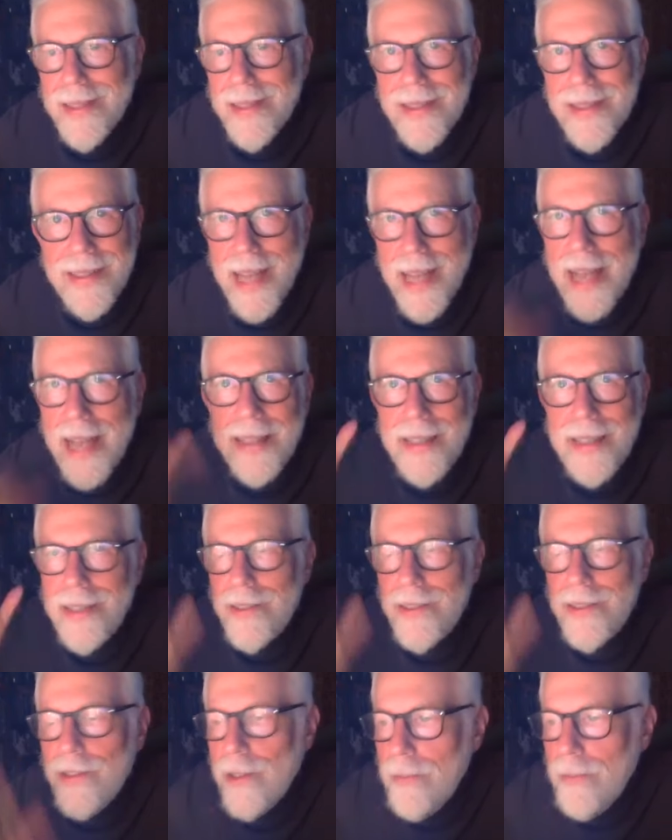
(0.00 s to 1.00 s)

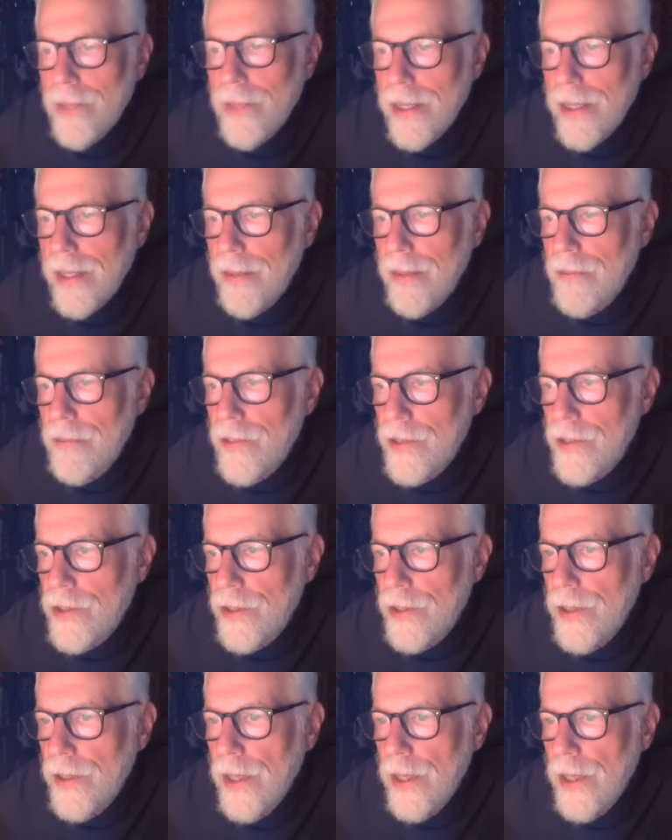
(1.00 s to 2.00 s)
90-something, I'm for
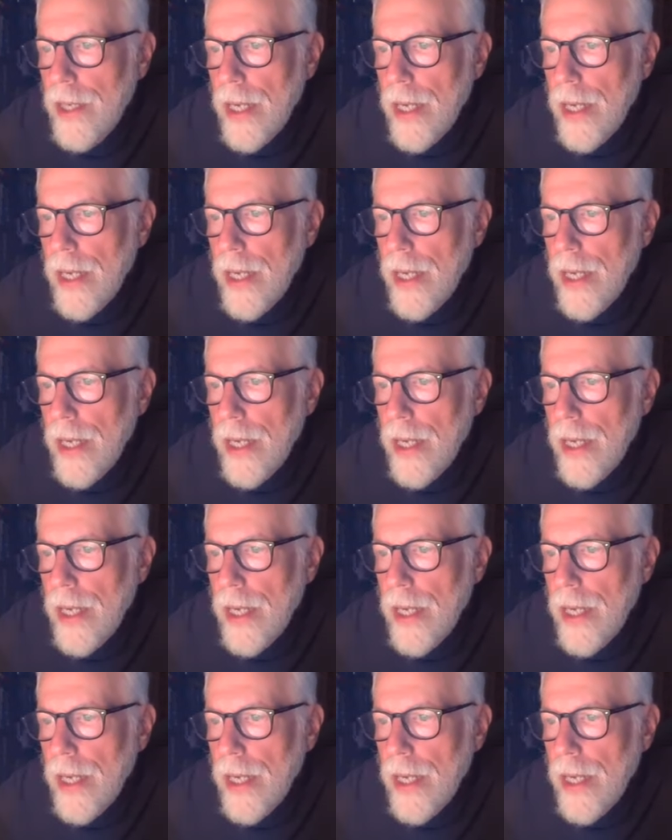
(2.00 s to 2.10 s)
sure.